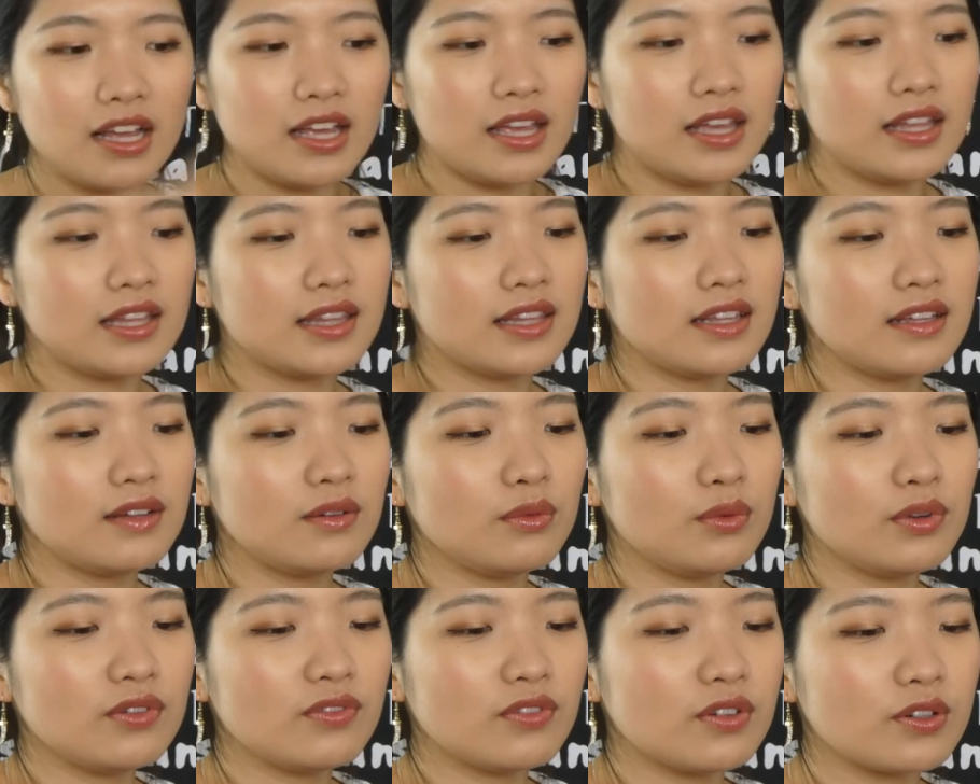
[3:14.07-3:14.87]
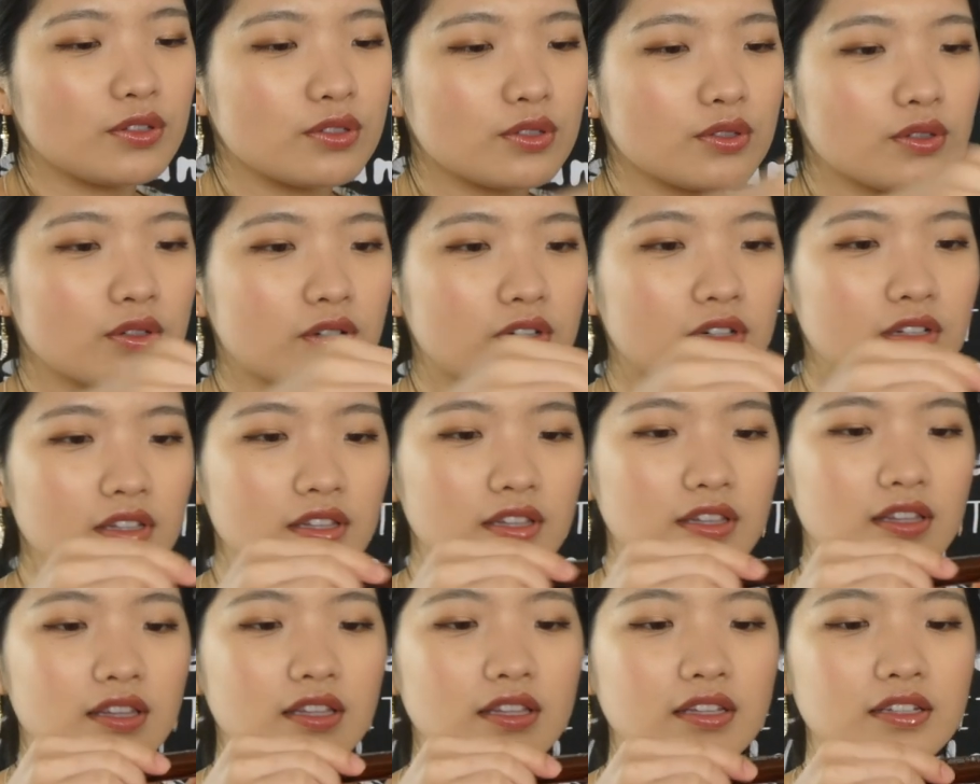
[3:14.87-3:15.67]
And then we've also
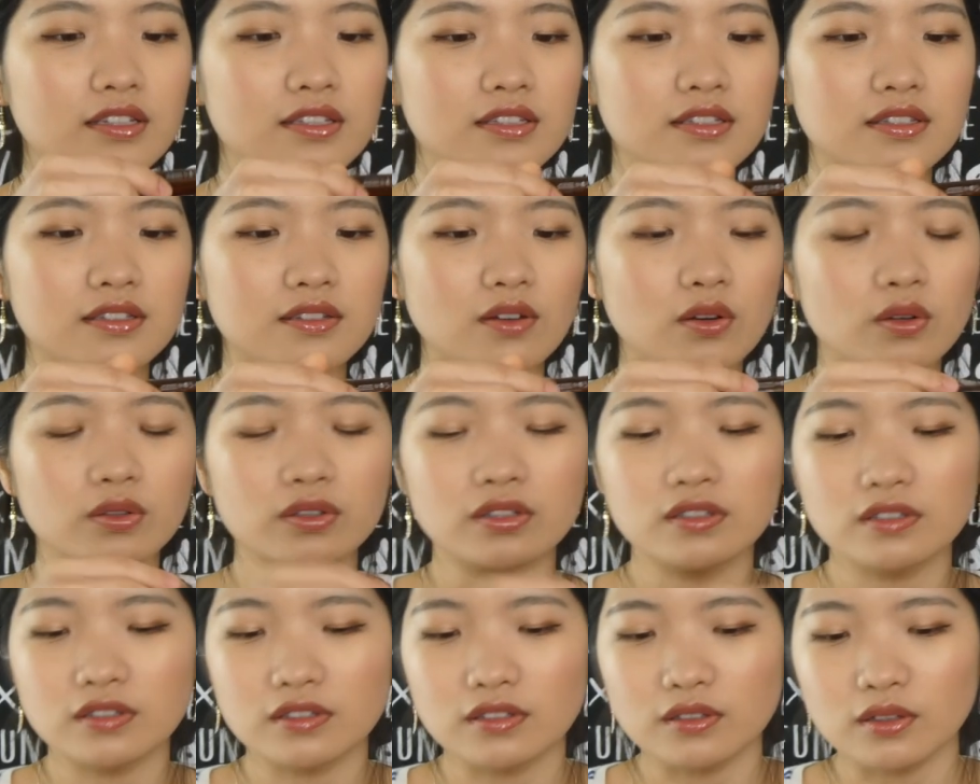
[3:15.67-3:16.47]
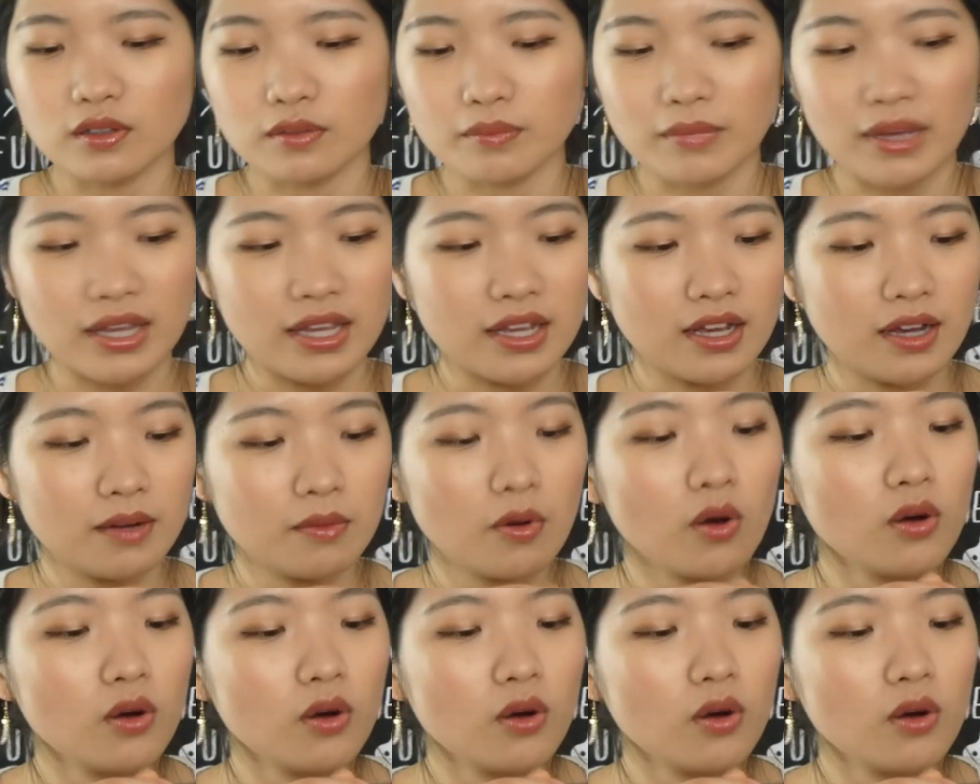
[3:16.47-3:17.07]
got this. Oh, this is not makeup.